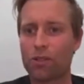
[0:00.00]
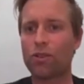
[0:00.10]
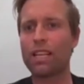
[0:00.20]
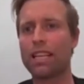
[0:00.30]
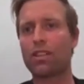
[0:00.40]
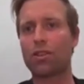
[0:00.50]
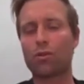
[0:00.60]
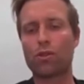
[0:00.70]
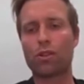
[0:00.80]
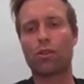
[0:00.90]

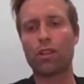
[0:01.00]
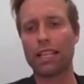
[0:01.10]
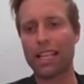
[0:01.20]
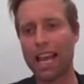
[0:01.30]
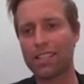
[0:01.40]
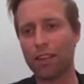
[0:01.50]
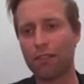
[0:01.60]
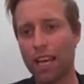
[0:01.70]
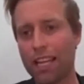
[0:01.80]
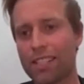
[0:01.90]
traditional 2D land
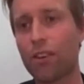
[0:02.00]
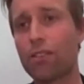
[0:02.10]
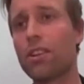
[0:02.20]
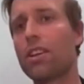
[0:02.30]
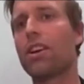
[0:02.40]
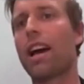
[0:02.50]
survey, so